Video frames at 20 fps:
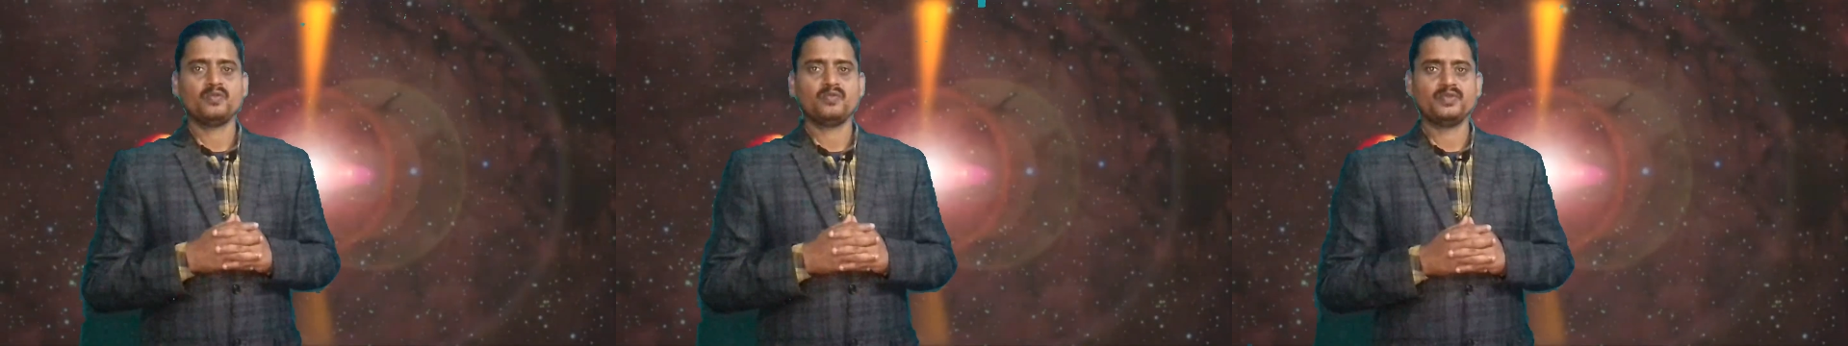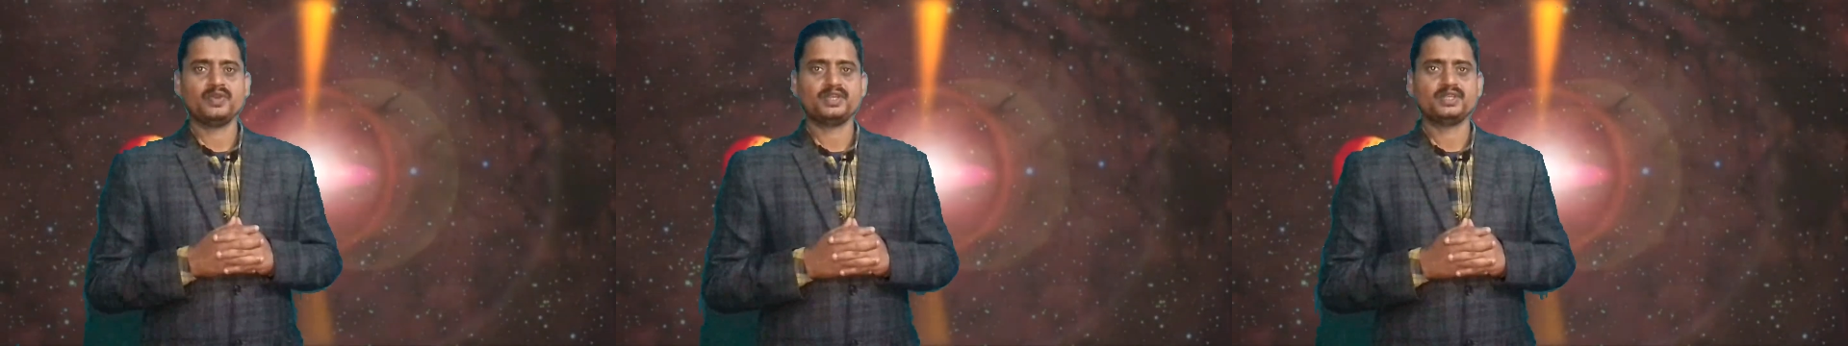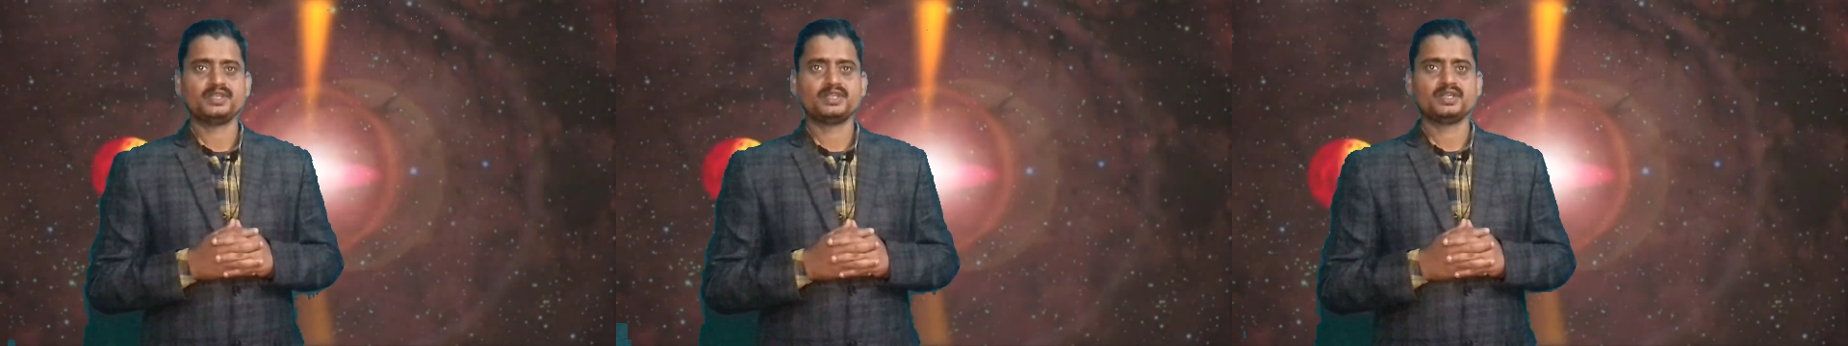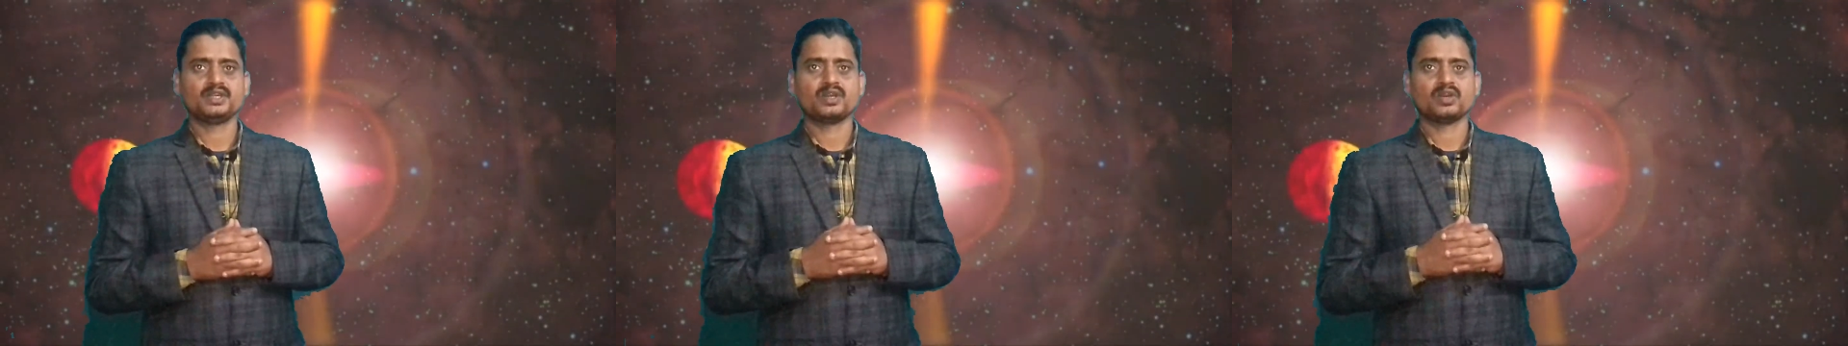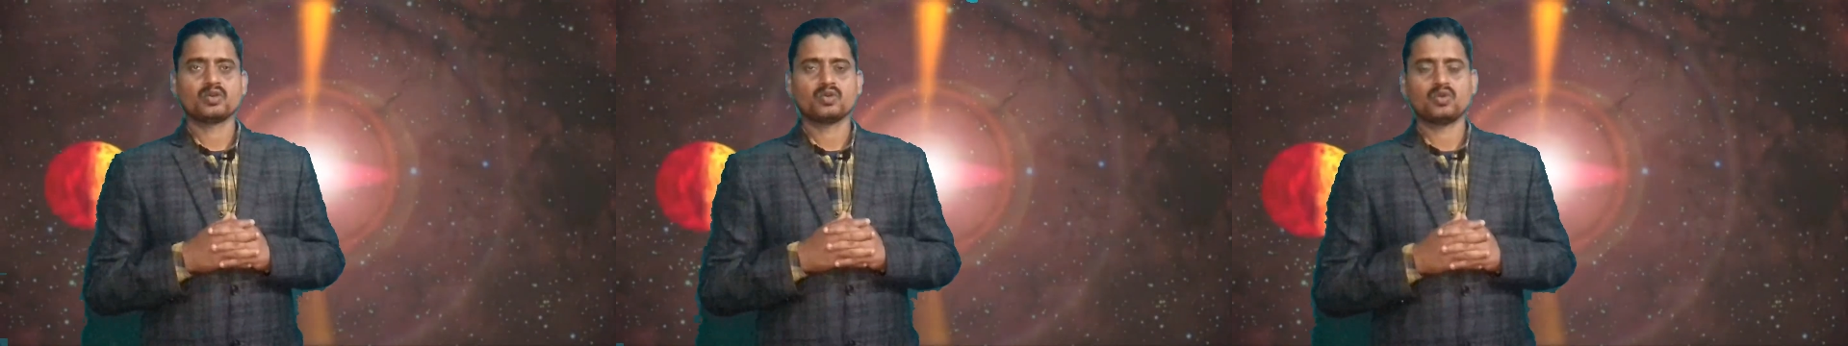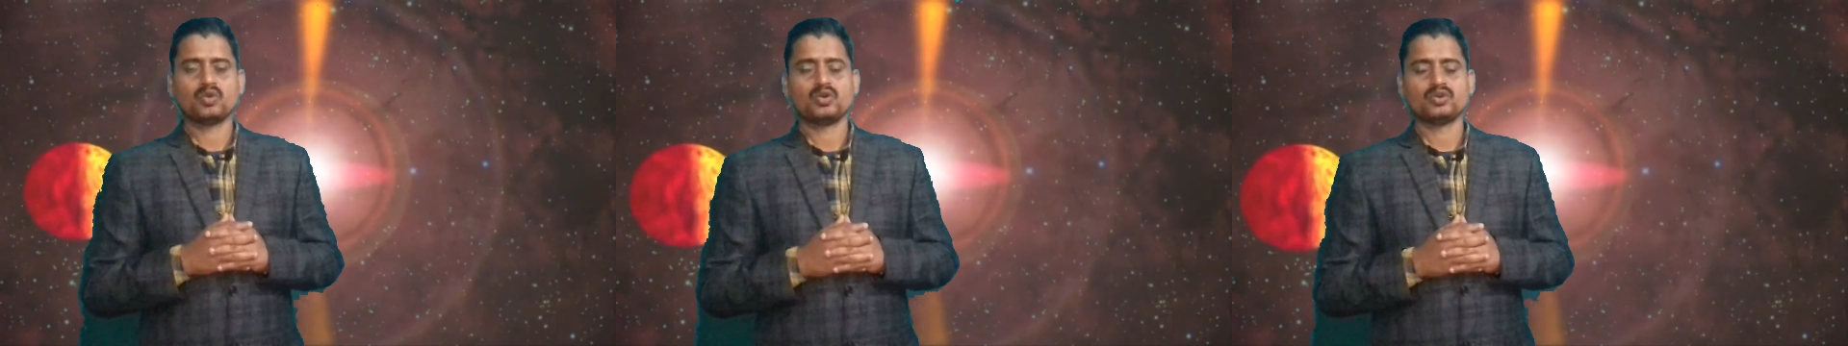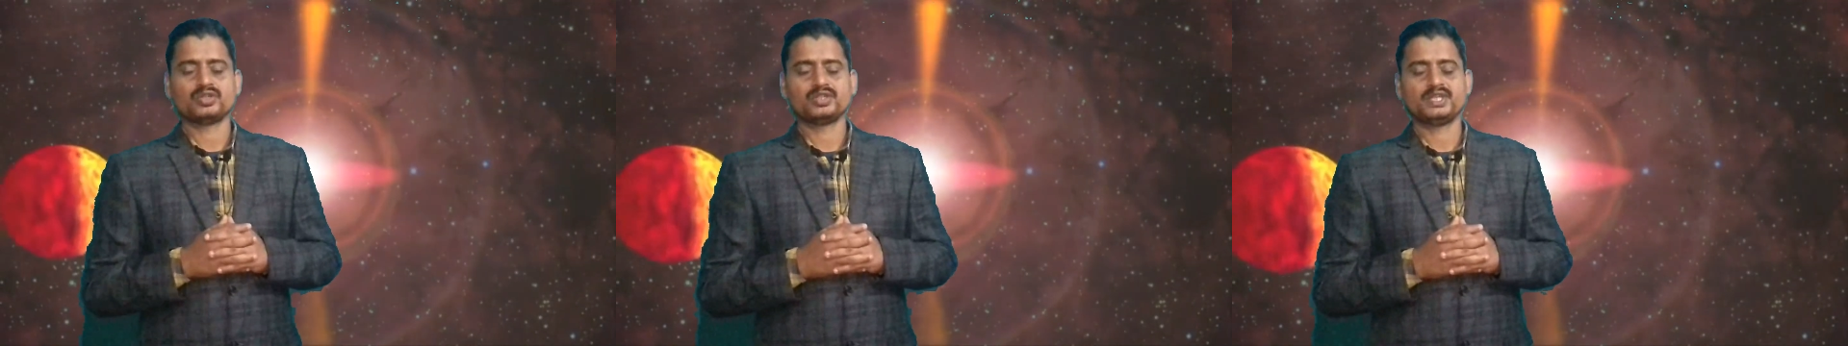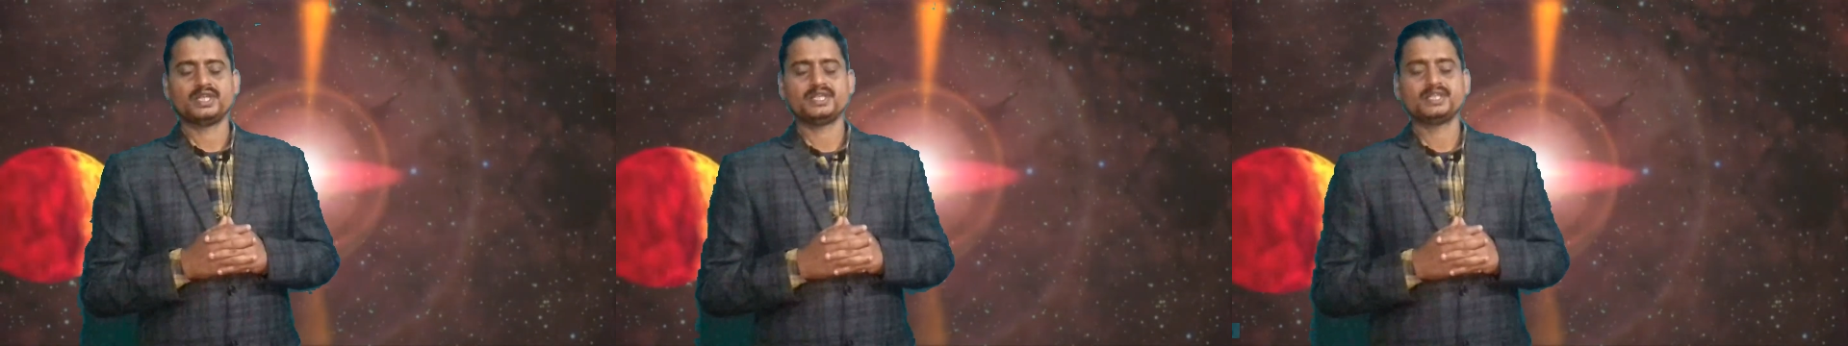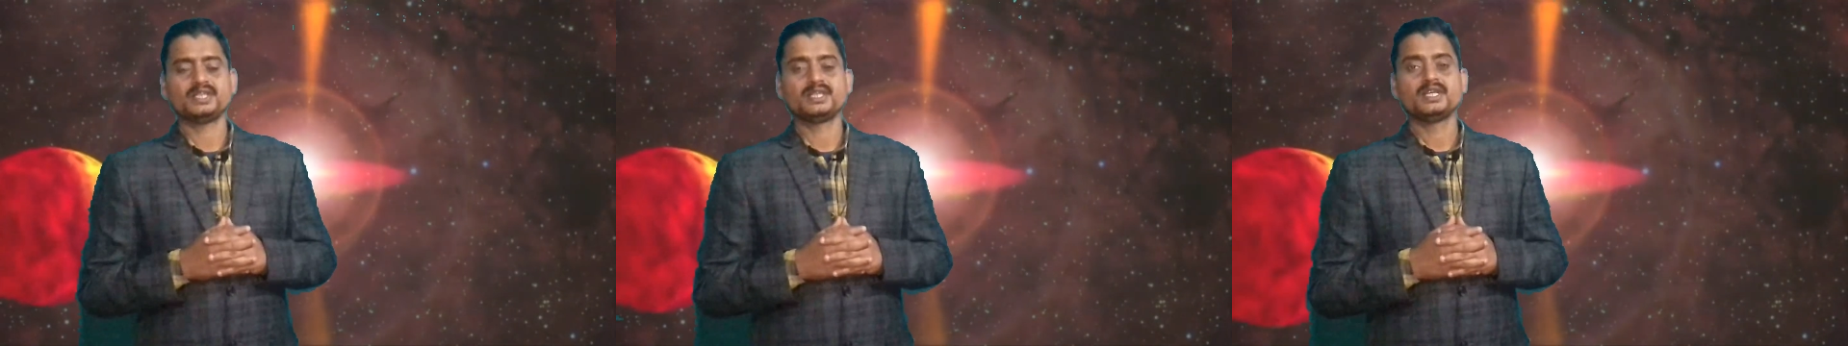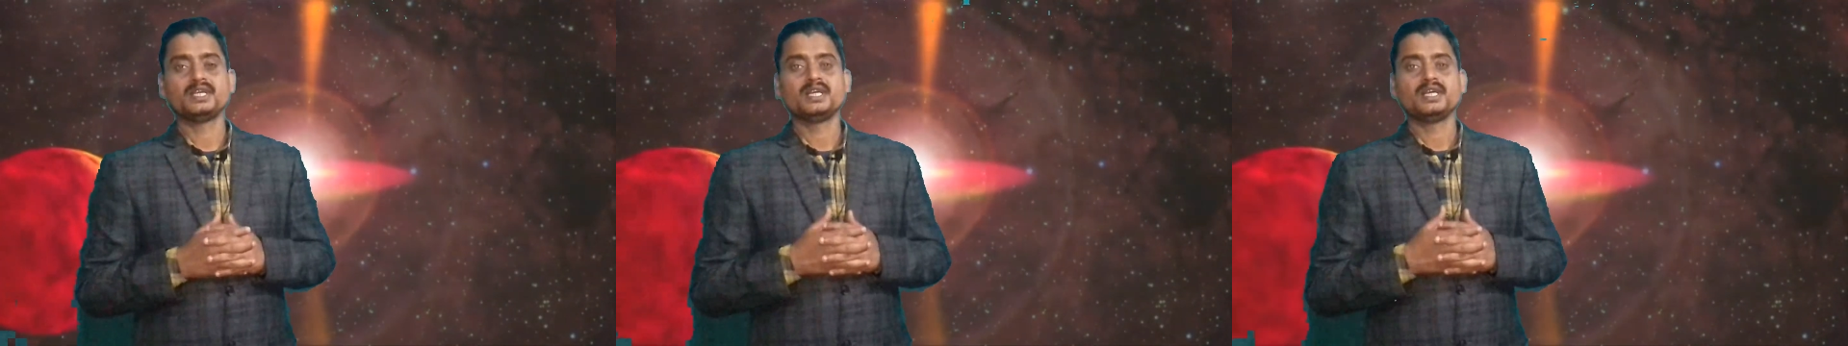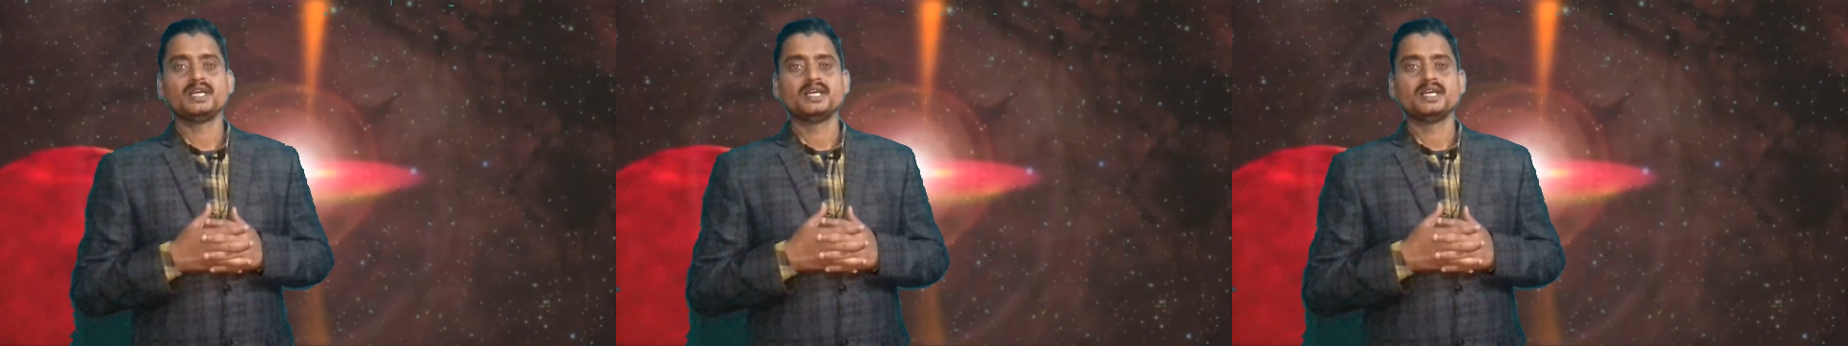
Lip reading: which causes